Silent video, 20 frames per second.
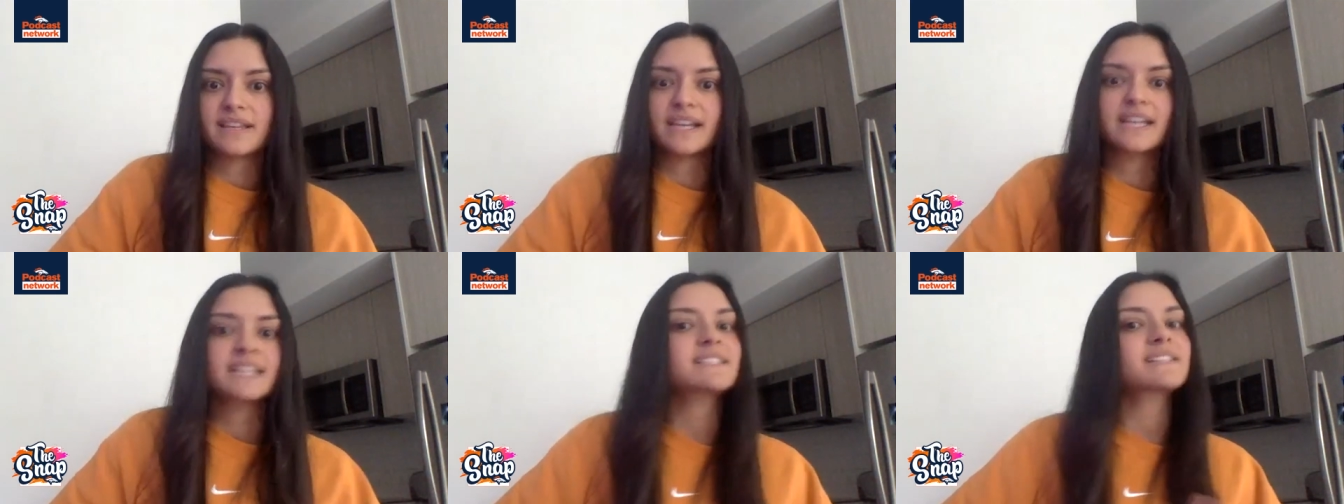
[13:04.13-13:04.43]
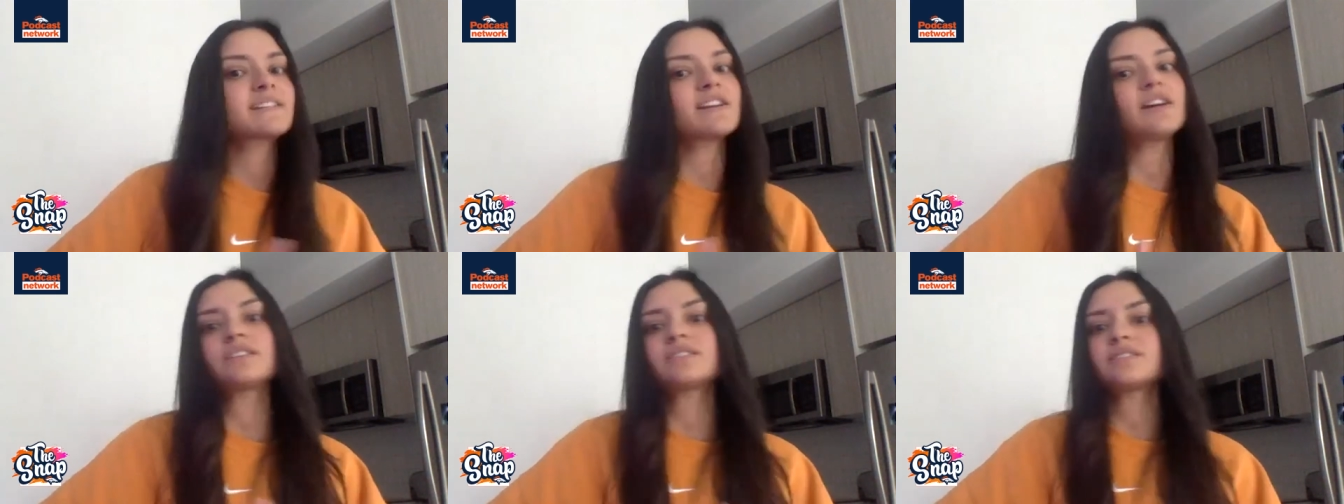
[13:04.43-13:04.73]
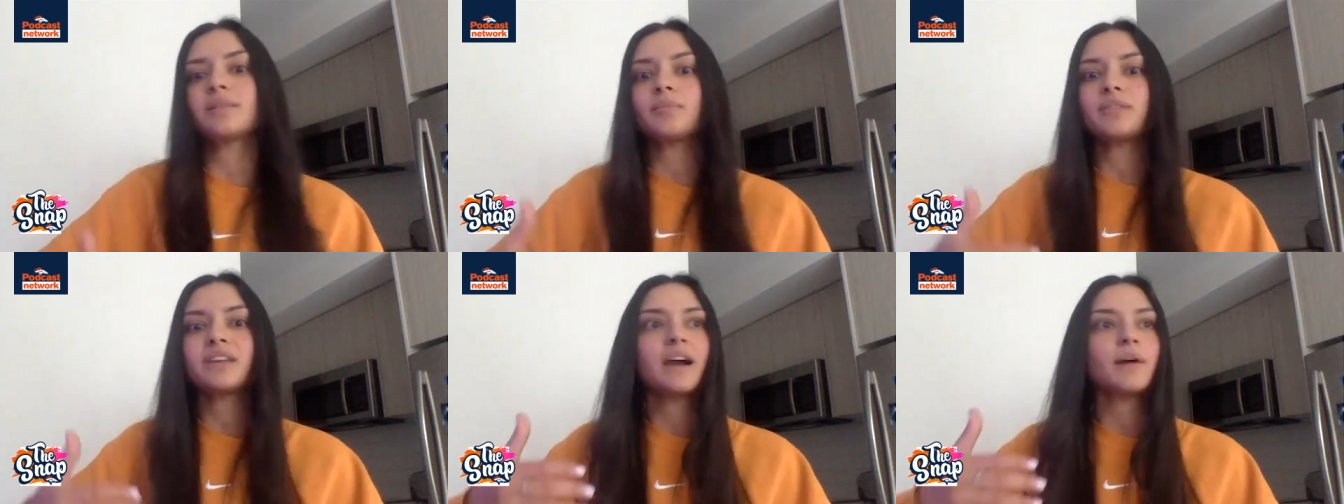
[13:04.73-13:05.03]
Like, it's not
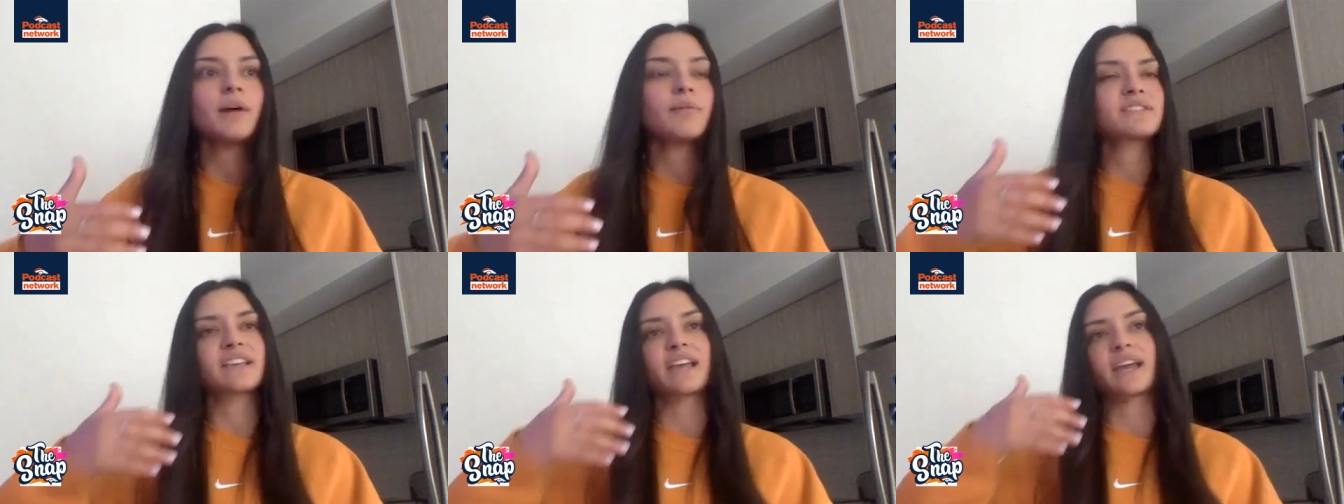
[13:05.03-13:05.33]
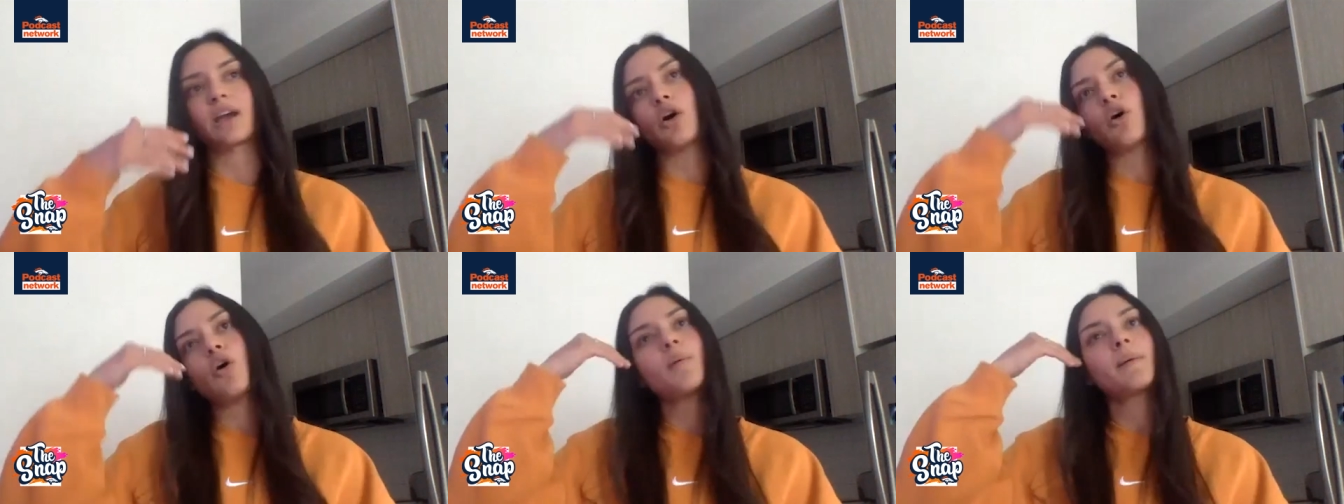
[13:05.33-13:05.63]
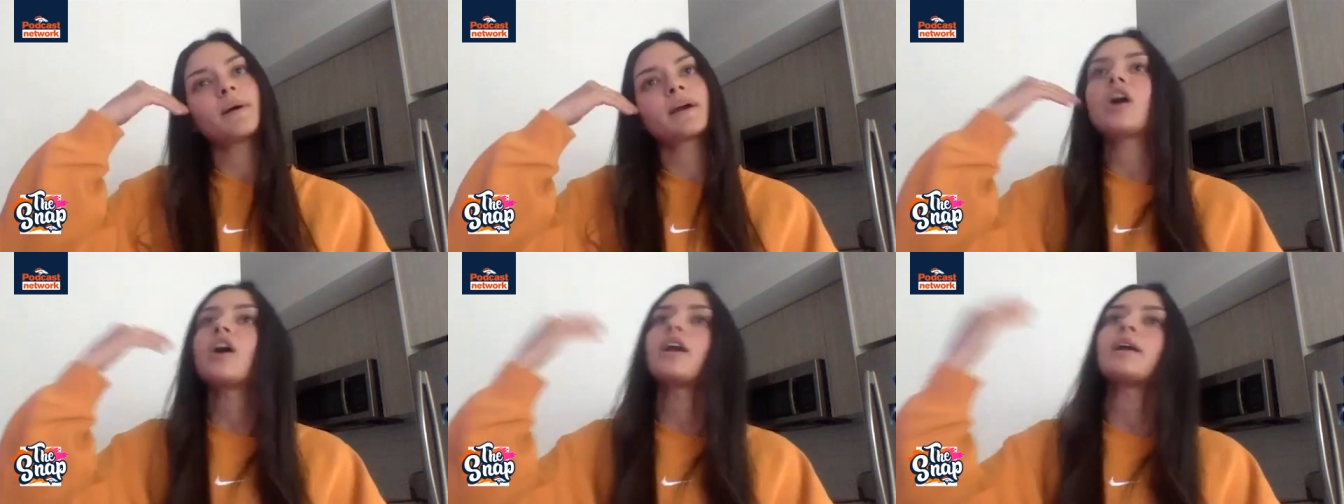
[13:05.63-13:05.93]
something I was like, oh
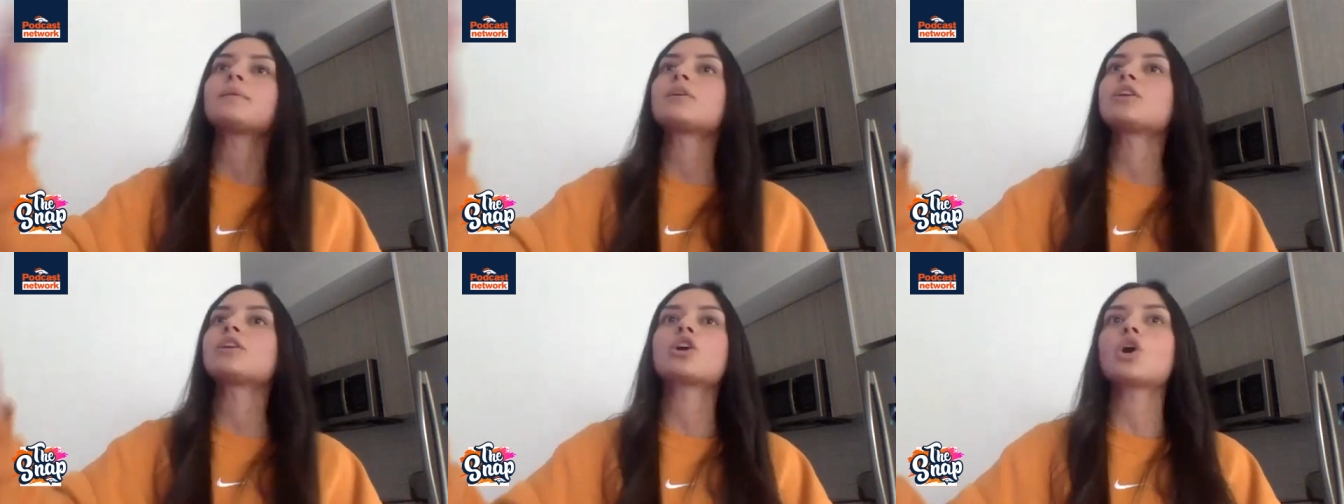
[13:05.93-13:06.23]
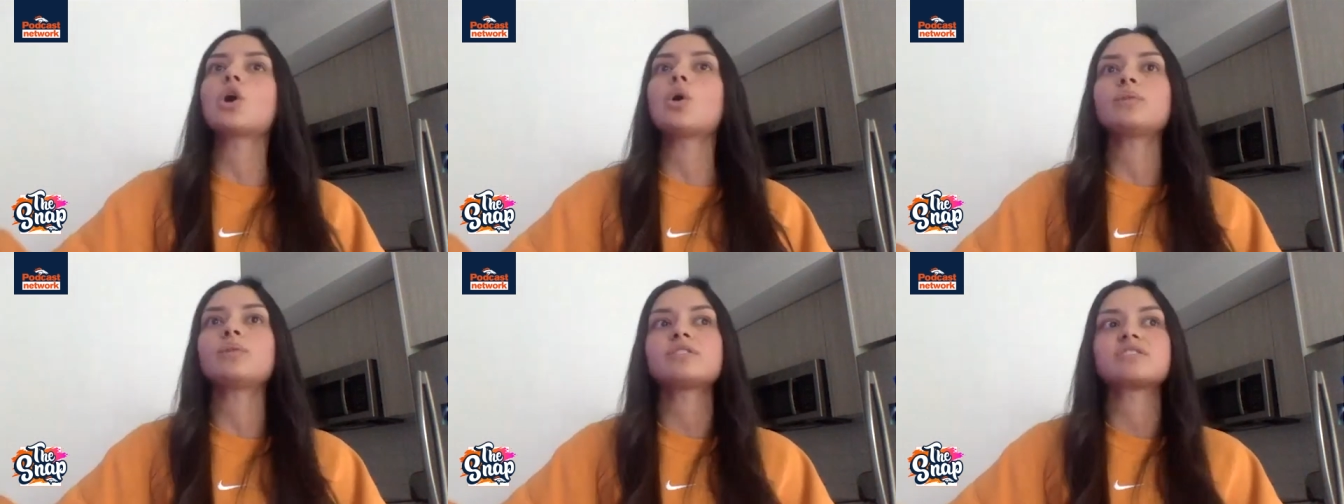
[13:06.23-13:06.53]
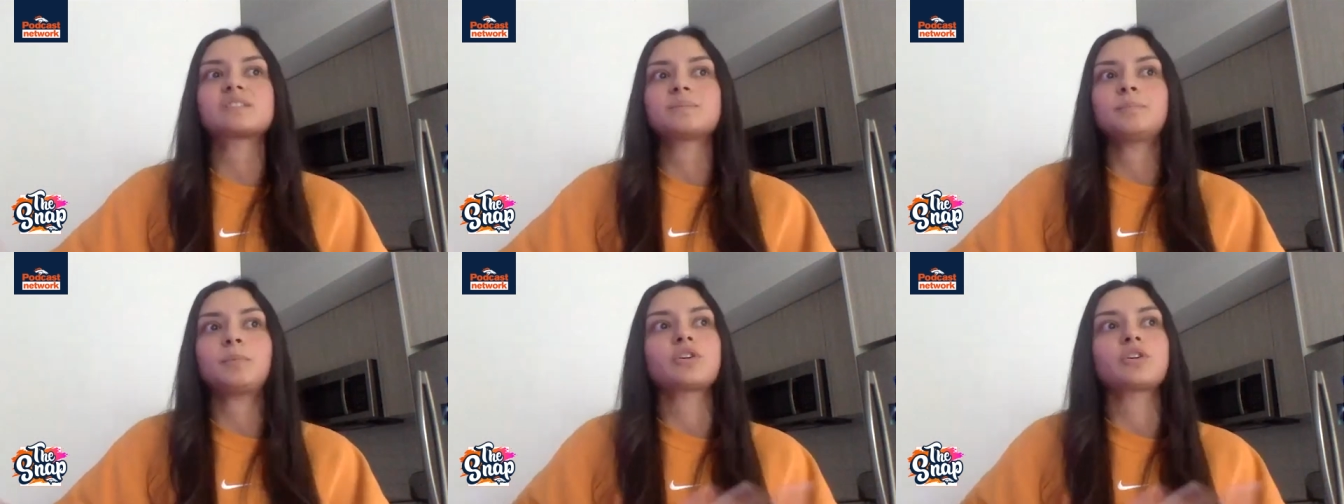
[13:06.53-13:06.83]
my God, I'm going to go into
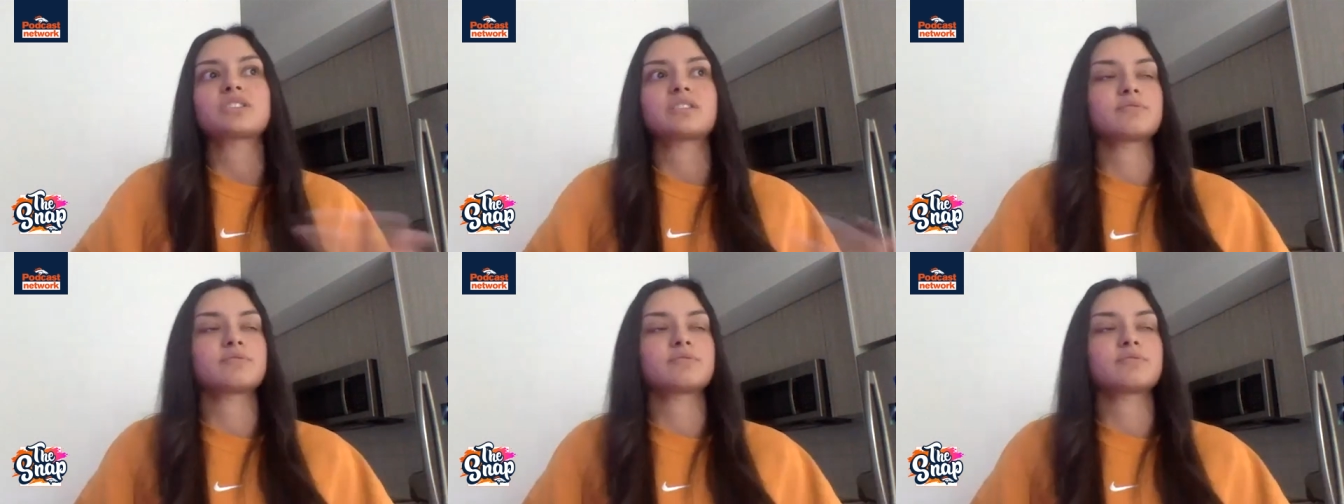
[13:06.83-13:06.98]
sports.